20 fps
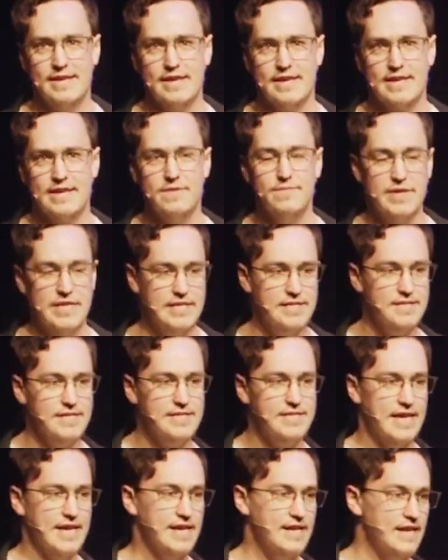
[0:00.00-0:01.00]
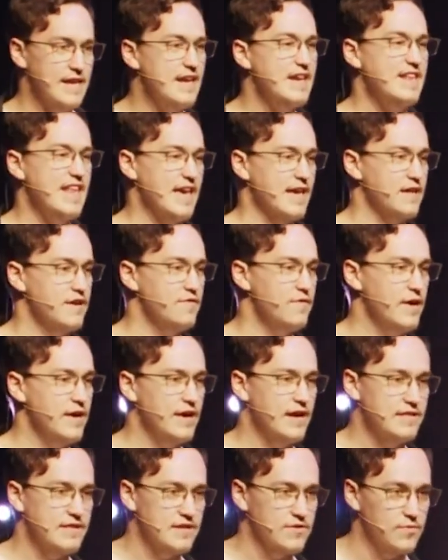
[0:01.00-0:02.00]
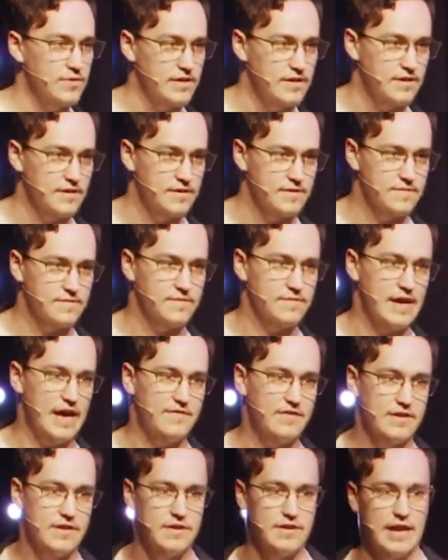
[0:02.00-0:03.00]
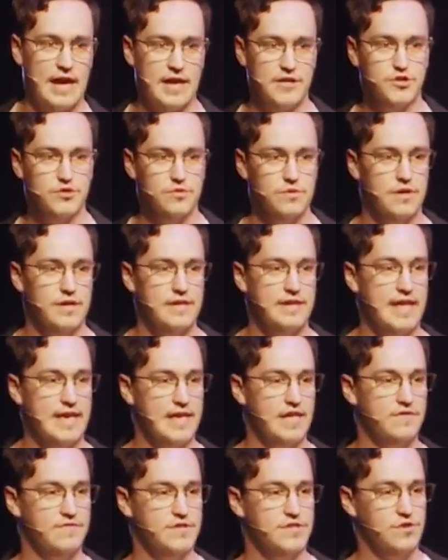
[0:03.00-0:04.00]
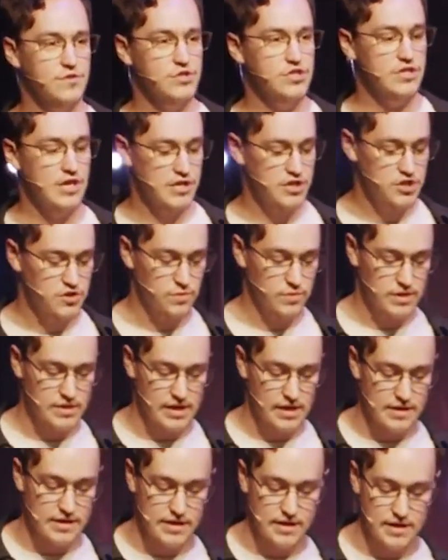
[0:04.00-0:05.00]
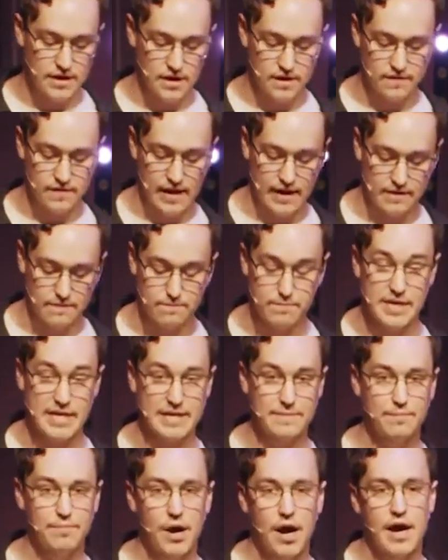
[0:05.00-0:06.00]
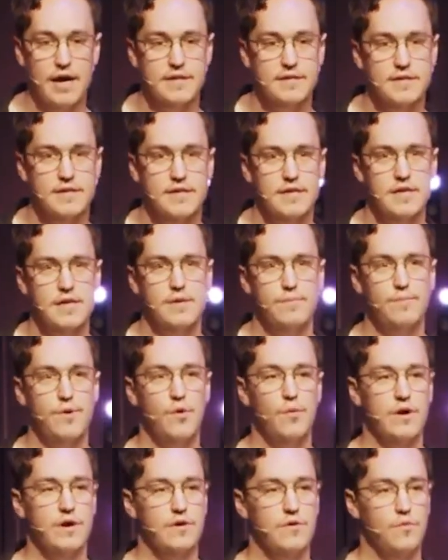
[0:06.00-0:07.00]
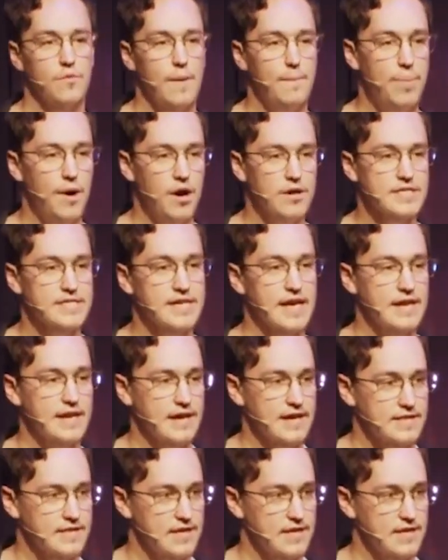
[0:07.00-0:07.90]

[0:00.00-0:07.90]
can be easily taken in a negative way. I think we have a natural, a negative association with this idea of like being bought but what, what Paul's getting at